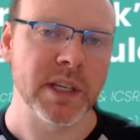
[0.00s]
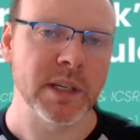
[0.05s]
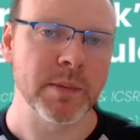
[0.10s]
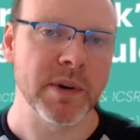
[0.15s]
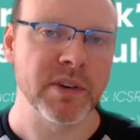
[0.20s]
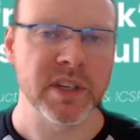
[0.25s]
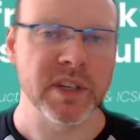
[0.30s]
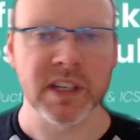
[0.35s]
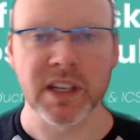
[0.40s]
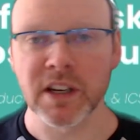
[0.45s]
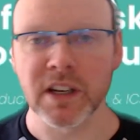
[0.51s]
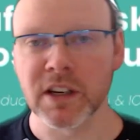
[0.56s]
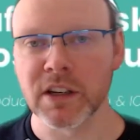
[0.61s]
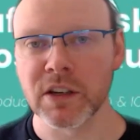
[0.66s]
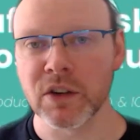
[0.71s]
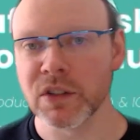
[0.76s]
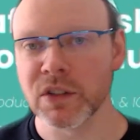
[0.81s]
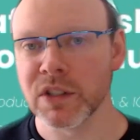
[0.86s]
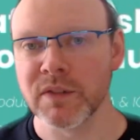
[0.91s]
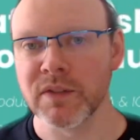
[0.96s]
I'm now
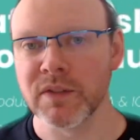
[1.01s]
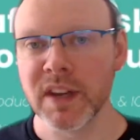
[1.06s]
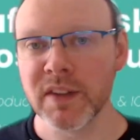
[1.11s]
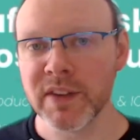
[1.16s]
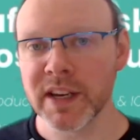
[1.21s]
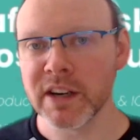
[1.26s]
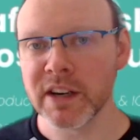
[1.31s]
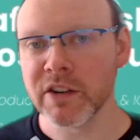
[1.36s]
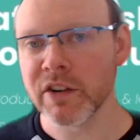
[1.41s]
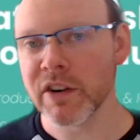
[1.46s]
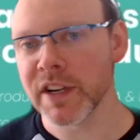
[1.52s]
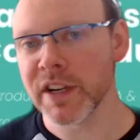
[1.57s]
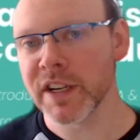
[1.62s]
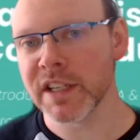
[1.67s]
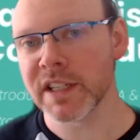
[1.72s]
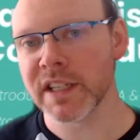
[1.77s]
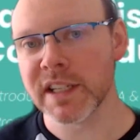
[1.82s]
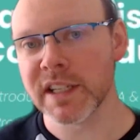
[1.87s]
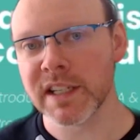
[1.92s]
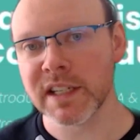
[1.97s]
experiencing a cost of living
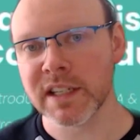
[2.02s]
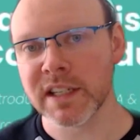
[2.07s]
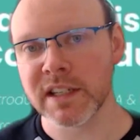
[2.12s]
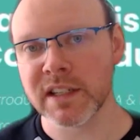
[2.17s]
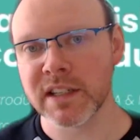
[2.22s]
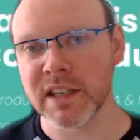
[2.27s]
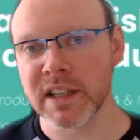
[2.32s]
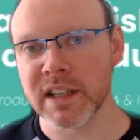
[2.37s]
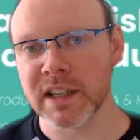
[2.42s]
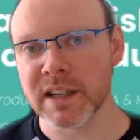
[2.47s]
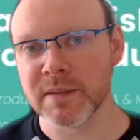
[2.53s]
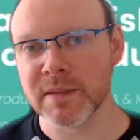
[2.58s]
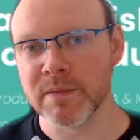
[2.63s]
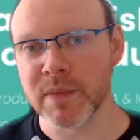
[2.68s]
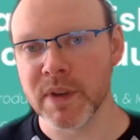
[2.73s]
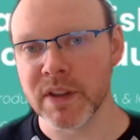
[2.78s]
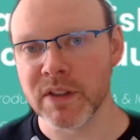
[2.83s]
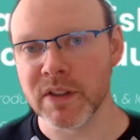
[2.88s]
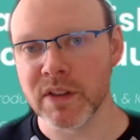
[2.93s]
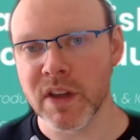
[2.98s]
crisis
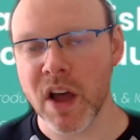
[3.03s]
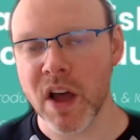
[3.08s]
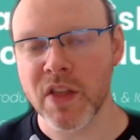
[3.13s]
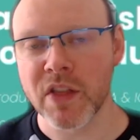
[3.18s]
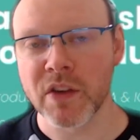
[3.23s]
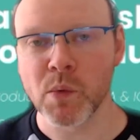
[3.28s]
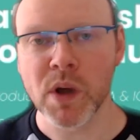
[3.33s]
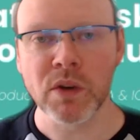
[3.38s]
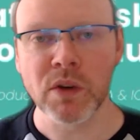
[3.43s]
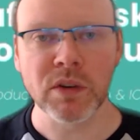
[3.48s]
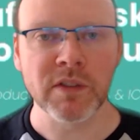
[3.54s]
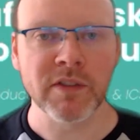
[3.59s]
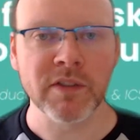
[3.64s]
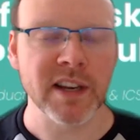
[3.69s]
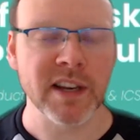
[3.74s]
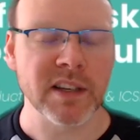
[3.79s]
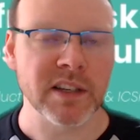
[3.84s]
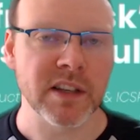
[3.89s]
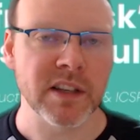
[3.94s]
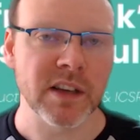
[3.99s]
and other
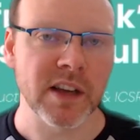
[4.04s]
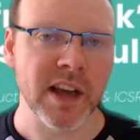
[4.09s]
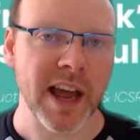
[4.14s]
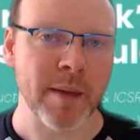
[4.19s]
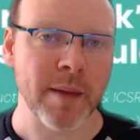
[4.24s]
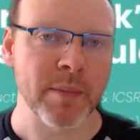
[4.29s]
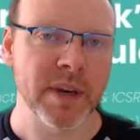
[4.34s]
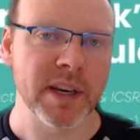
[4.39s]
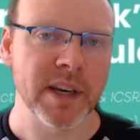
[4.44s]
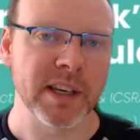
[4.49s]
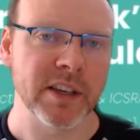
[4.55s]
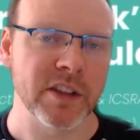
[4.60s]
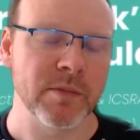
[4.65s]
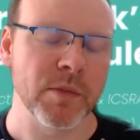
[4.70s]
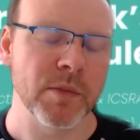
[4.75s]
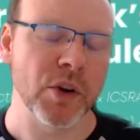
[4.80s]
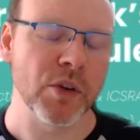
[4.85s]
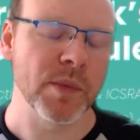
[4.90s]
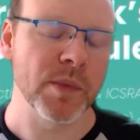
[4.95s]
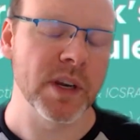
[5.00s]
world events that are
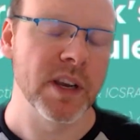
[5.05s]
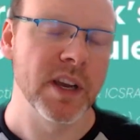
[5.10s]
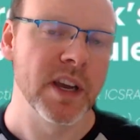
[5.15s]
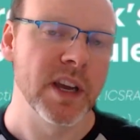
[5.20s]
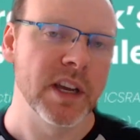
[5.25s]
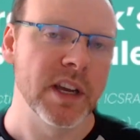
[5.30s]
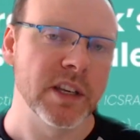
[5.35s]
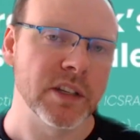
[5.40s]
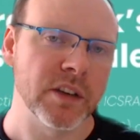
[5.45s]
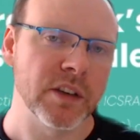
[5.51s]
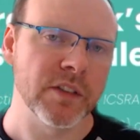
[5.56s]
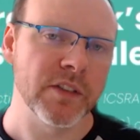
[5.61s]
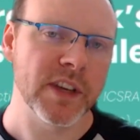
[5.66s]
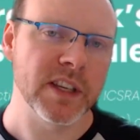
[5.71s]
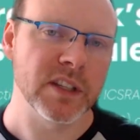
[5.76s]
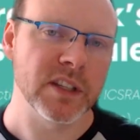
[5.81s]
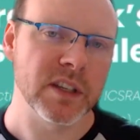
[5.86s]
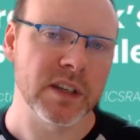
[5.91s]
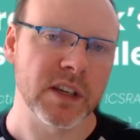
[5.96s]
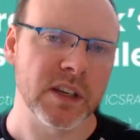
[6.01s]
happening at the moment,
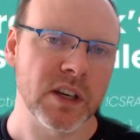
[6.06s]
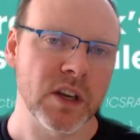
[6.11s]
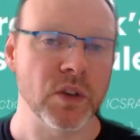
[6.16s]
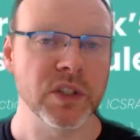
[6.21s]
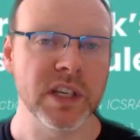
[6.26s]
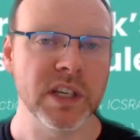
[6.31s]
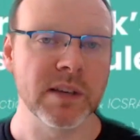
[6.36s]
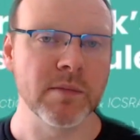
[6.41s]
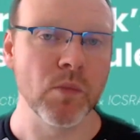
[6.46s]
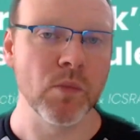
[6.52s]
so things are